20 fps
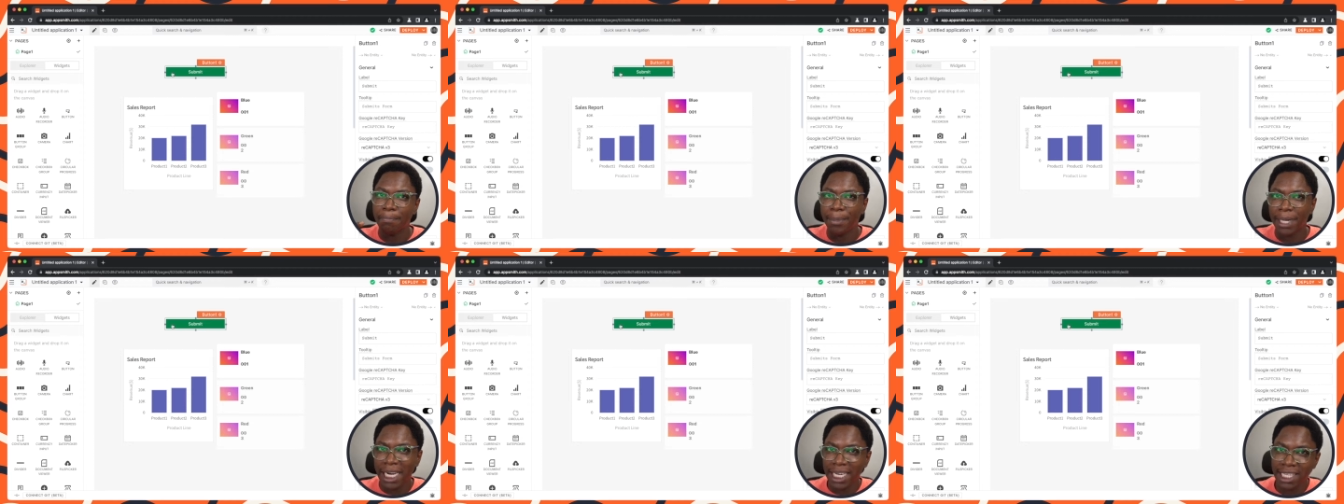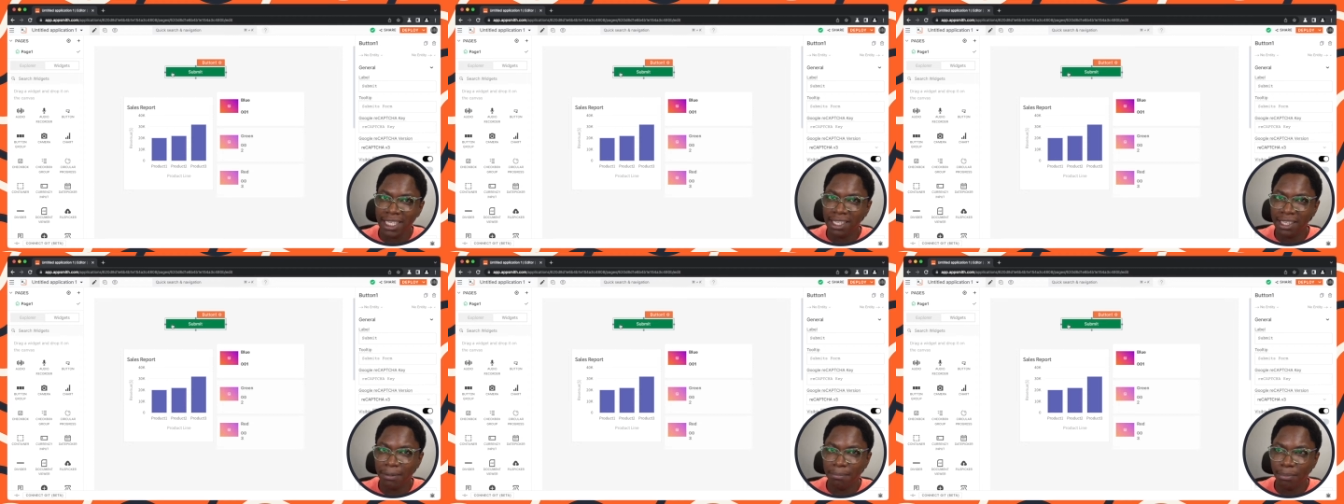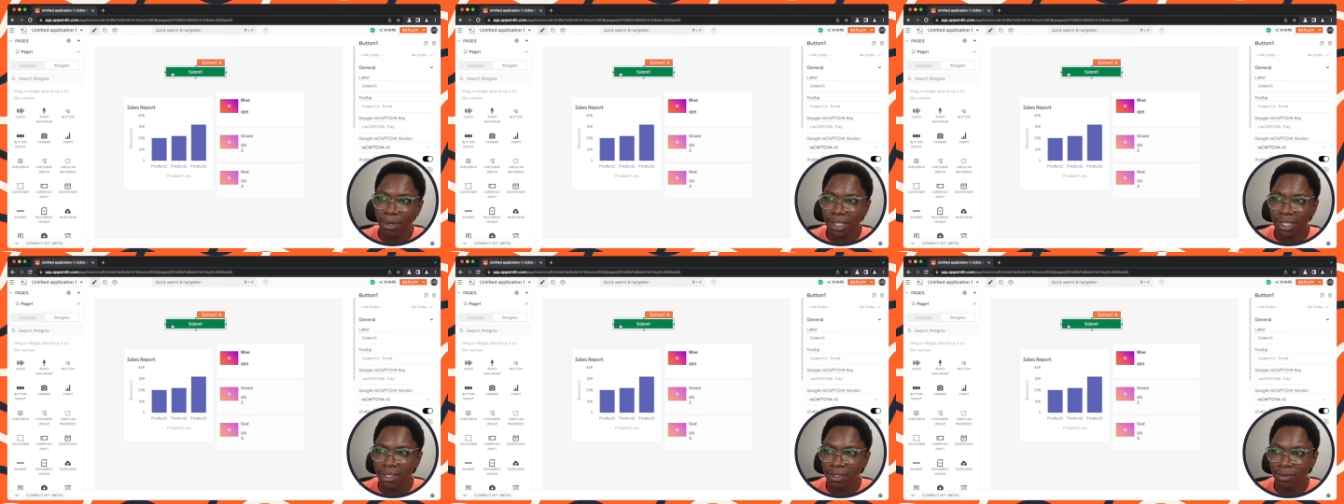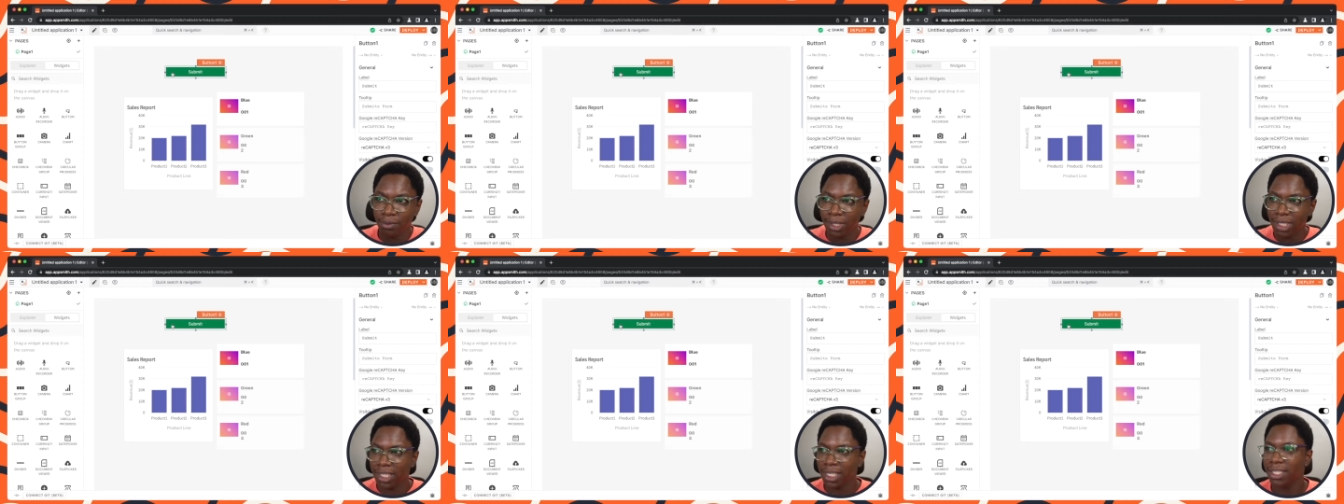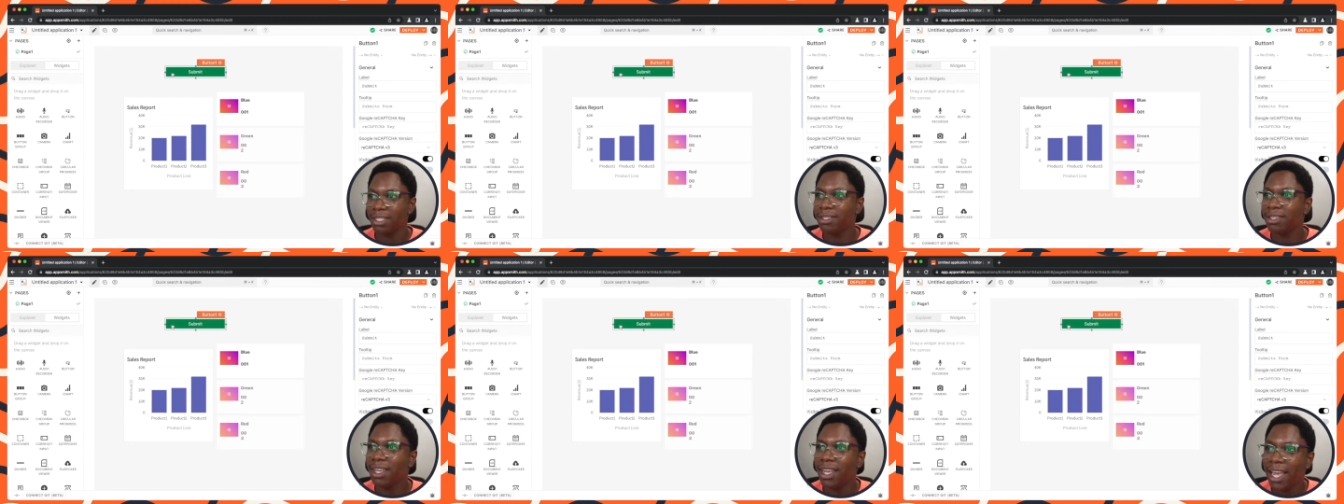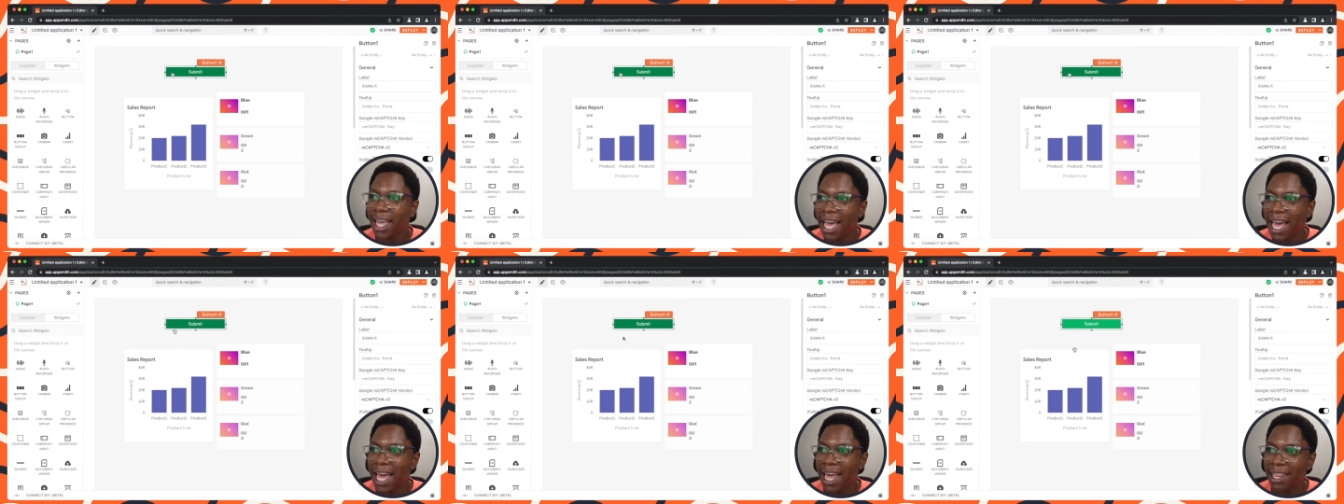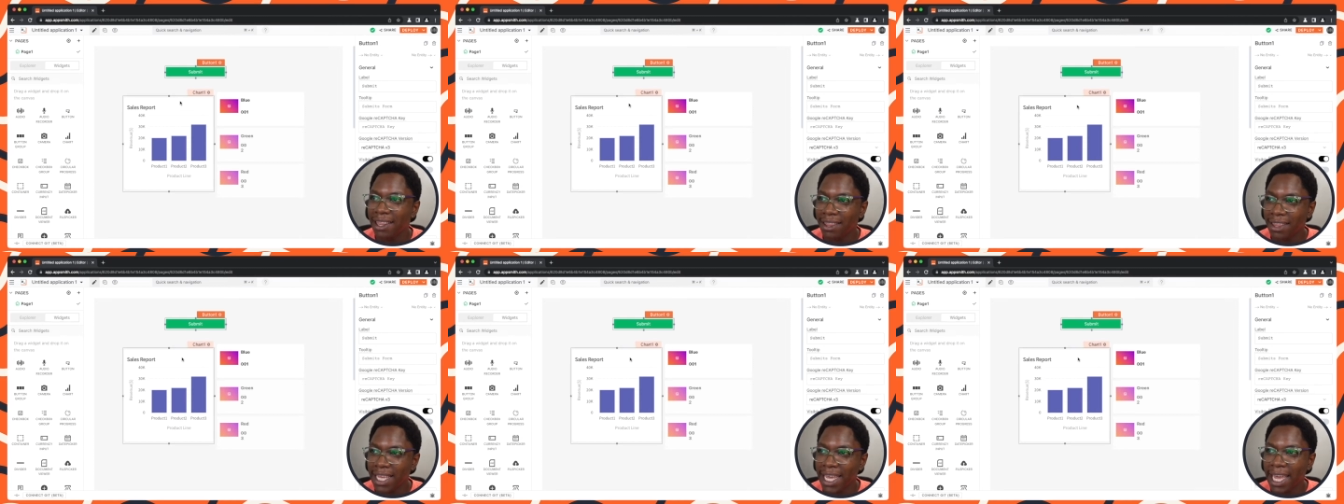packing the button widget.
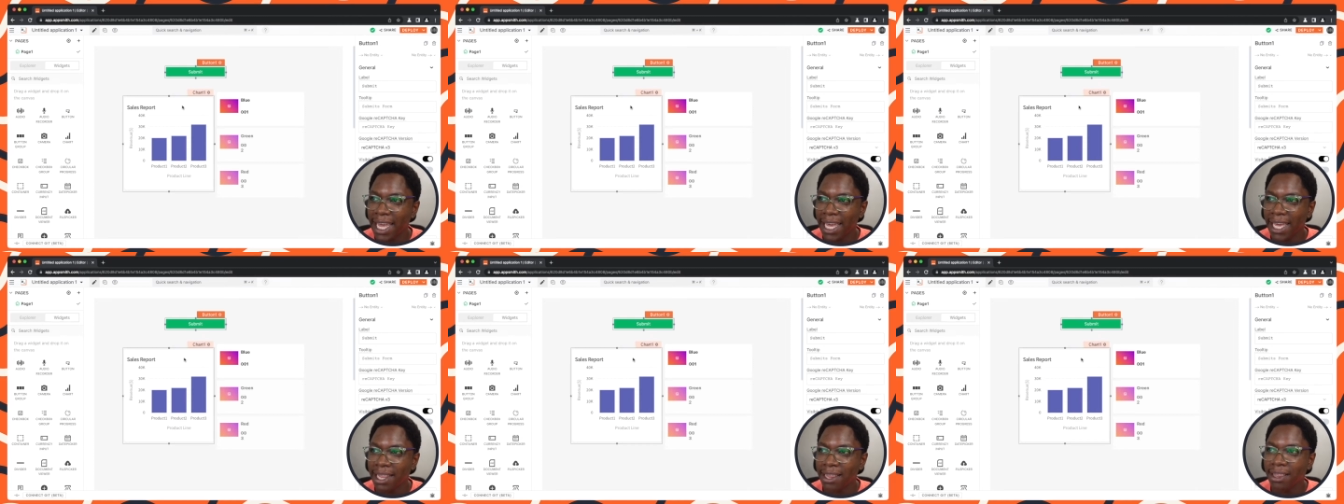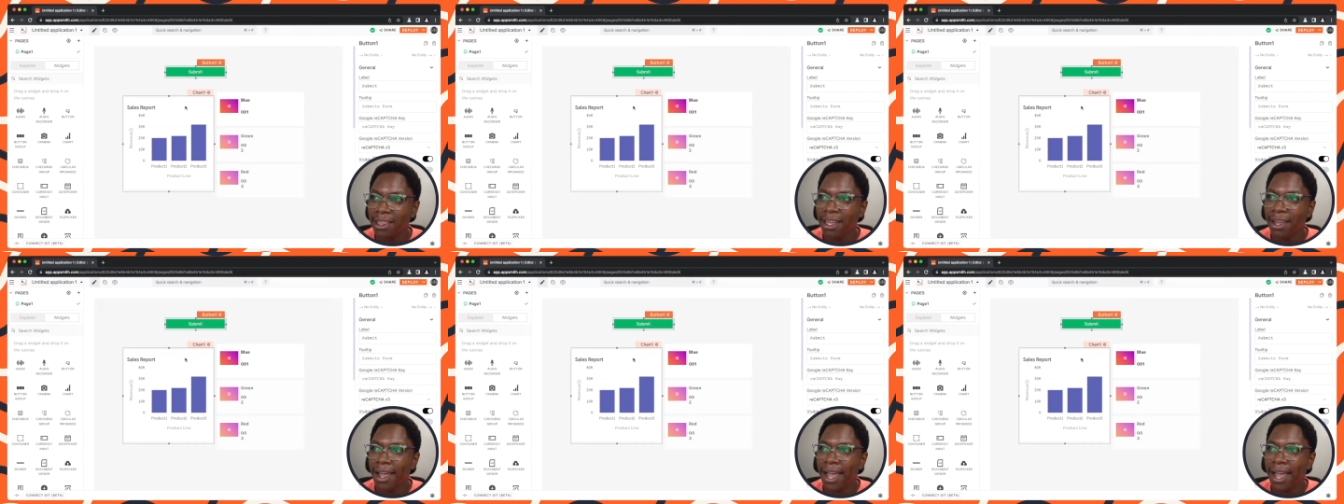And then